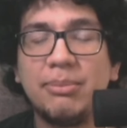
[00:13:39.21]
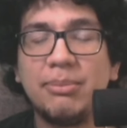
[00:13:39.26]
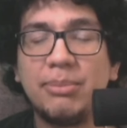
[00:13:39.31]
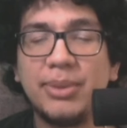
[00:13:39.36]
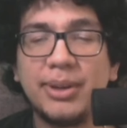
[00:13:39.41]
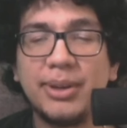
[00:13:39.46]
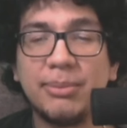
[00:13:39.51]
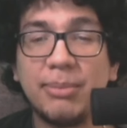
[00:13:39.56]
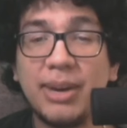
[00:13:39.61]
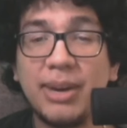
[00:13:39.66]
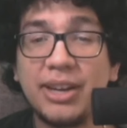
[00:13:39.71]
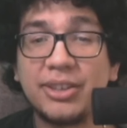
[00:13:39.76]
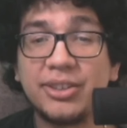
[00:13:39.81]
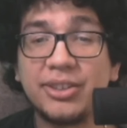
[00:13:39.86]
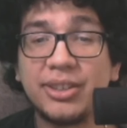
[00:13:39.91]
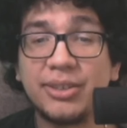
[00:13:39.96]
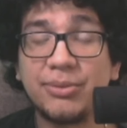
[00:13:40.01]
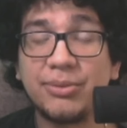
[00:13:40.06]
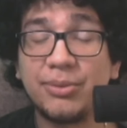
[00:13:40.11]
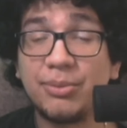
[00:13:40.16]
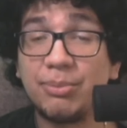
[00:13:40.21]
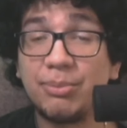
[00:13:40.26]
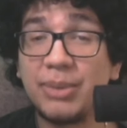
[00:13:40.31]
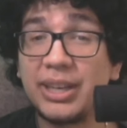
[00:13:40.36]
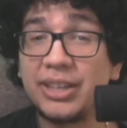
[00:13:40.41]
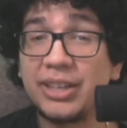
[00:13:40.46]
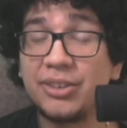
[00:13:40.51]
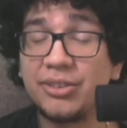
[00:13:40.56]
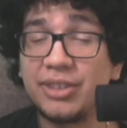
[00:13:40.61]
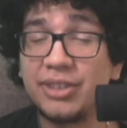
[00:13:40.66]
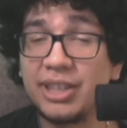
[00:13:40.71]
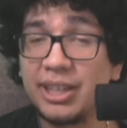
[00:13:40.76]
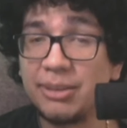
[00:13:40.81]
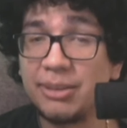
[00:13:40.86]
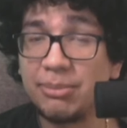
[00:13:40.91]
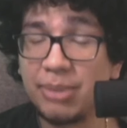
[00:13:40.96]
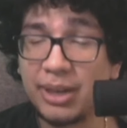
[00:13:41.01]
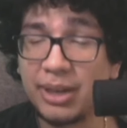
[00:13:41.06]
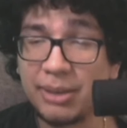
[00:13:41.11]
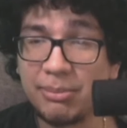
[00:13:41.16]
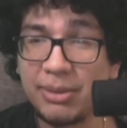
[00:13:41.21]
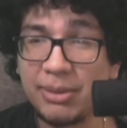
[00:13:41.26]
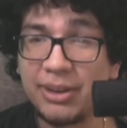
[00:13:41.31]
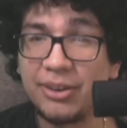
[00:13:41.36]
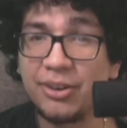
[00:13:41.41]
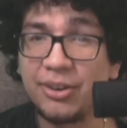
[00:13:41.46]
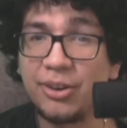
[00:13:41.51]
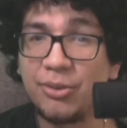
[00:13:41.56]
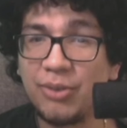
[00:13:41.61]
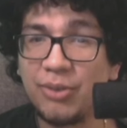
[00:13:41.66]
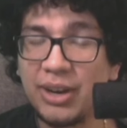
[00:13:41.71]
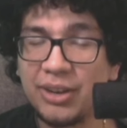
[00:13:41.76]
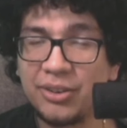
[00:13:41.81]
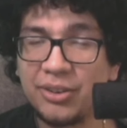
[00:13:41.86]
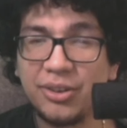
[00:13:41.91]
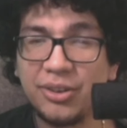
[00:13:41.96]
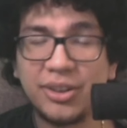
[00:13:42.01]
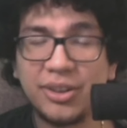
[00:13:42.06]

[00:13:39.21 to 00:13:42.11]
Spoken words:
But Machamp makes your team play better around you,